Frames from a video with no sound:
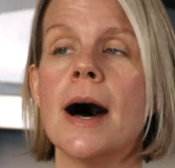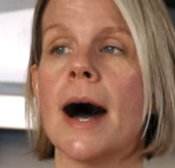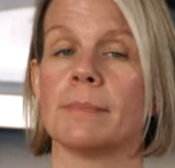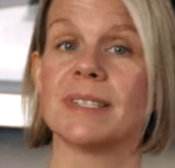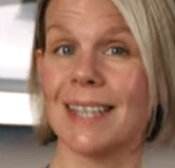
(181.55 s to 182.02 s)

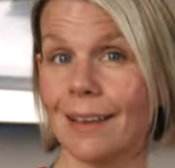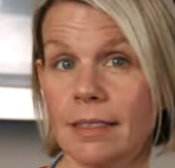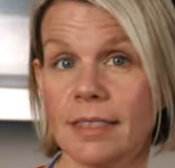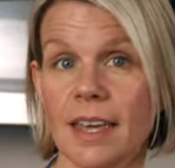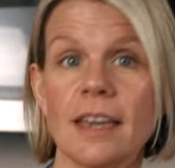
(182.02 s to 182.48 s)
Um,
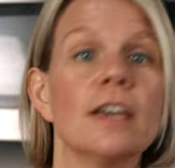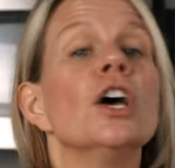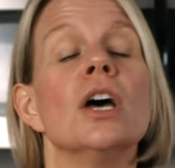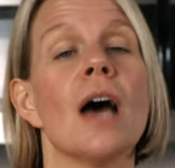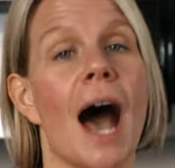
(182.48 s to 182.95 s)
second
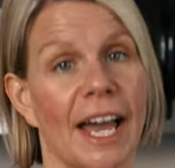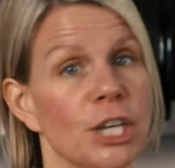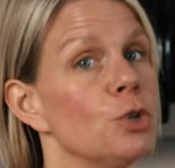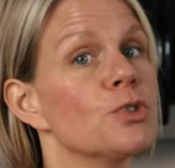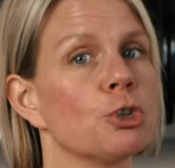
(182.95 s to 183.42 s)
thing, I
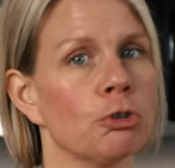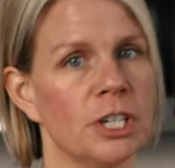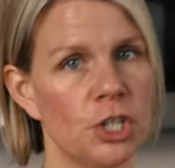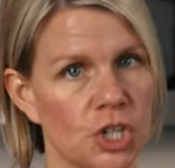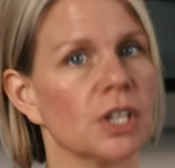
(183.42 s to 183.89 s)
used
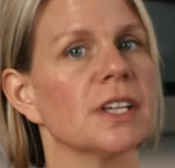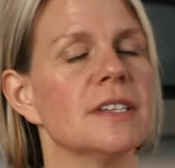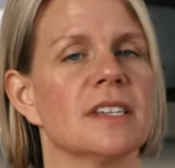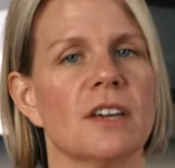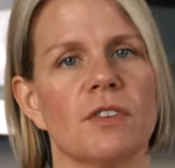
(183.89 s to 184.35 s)
green
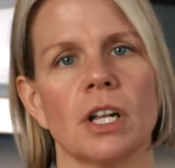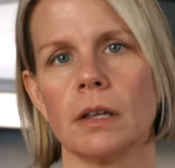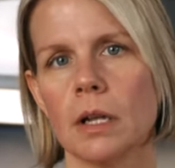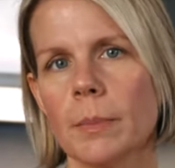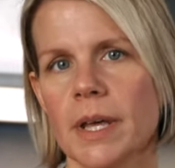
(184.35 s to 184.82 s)
chilies to give it a
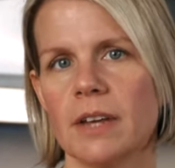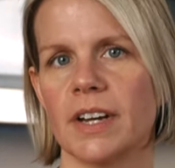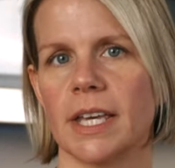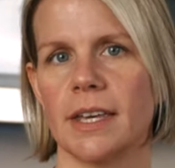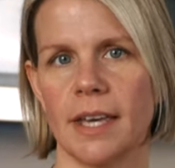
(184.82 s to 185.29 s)
little bit of
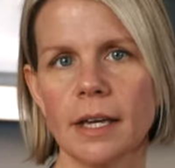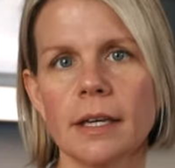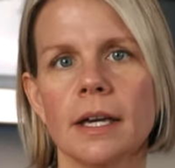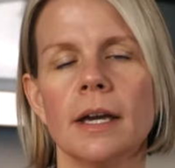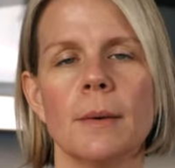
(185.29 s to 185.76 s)
a
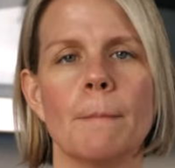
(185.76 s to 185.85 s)
kick.